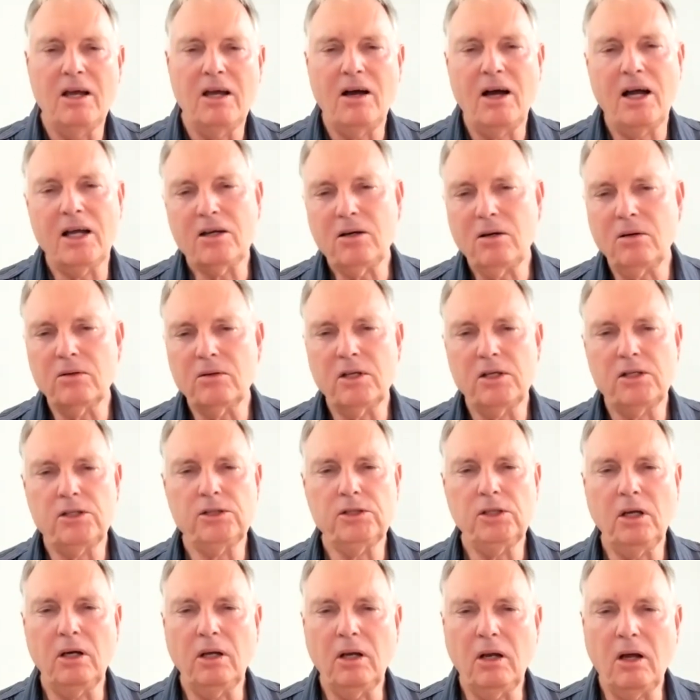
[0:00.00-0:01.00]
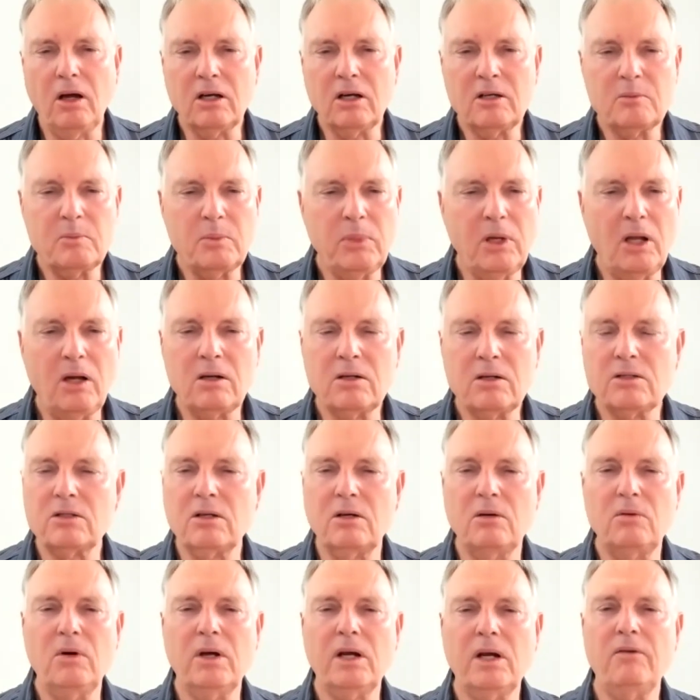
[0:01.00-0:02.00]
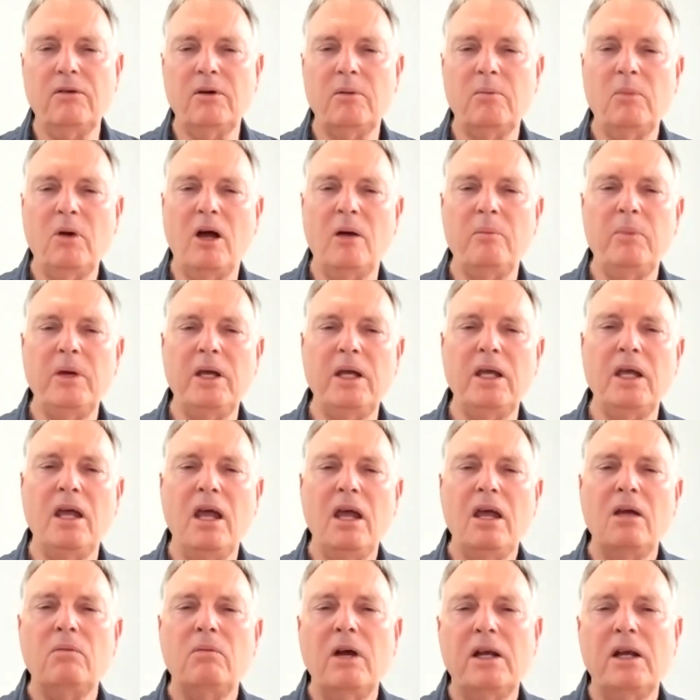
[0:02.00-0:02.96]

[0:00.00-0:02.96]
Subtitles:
I call this Sherlock blocks or whatever it might be.